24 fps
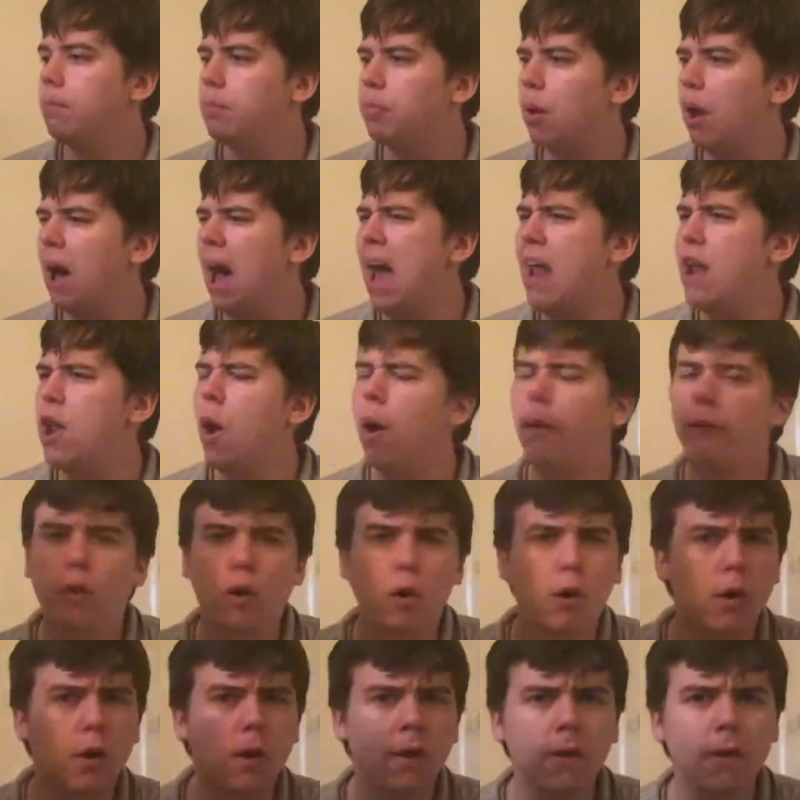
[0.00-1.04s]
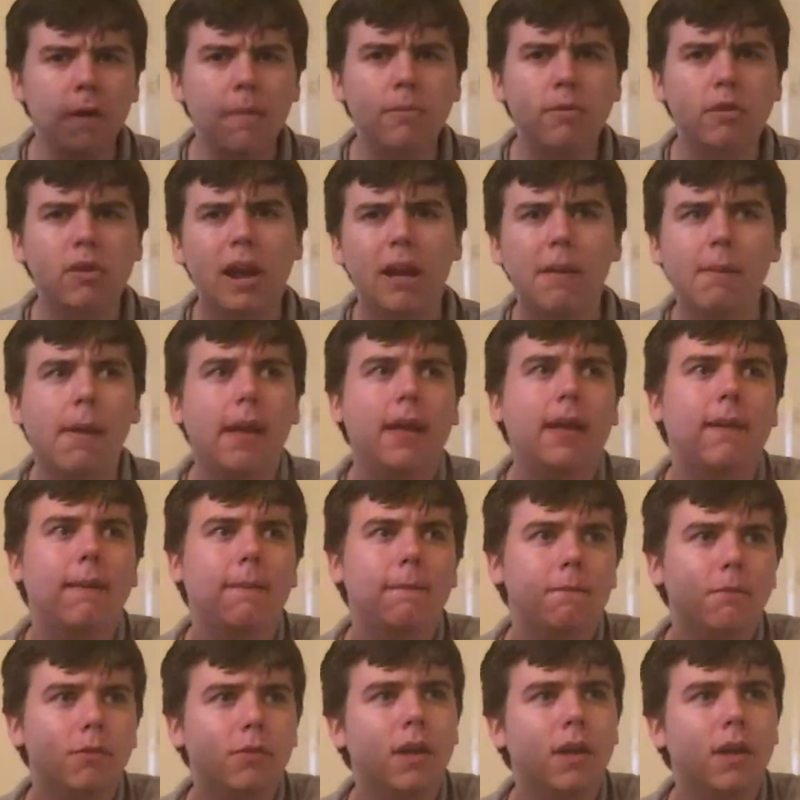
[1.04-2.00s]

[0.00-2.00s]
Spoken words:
But I know I've heard of them, so I'm like,